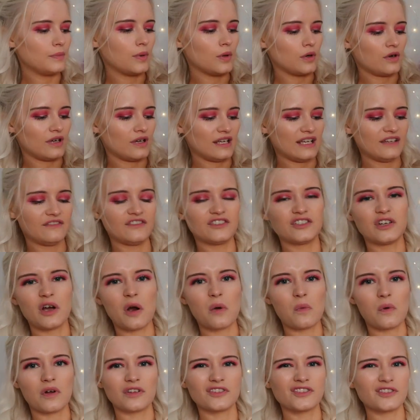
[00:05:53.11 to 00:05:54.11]
but if you
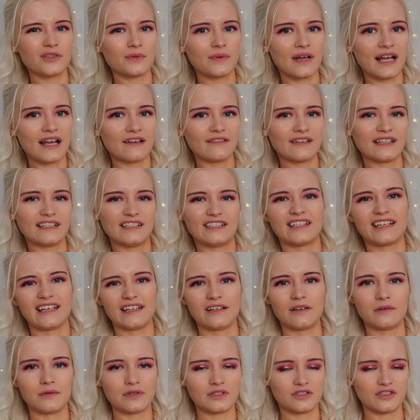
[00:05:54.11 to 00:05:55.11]
don't want to wear it you
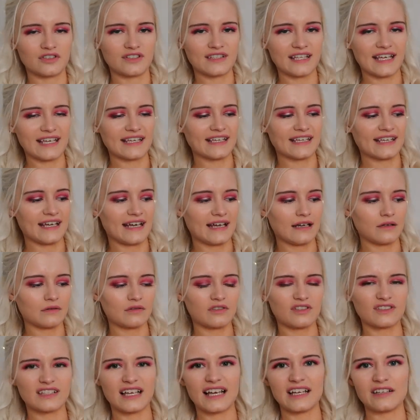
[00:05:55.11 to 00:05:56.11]
can always just take it out
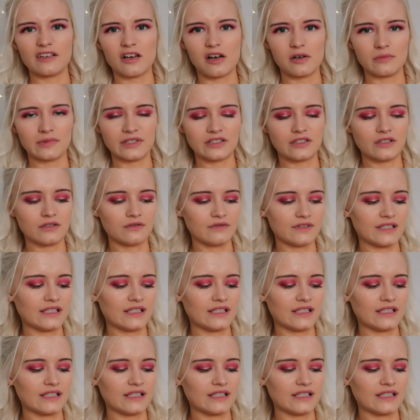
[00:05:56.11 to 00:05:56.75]
because I normally do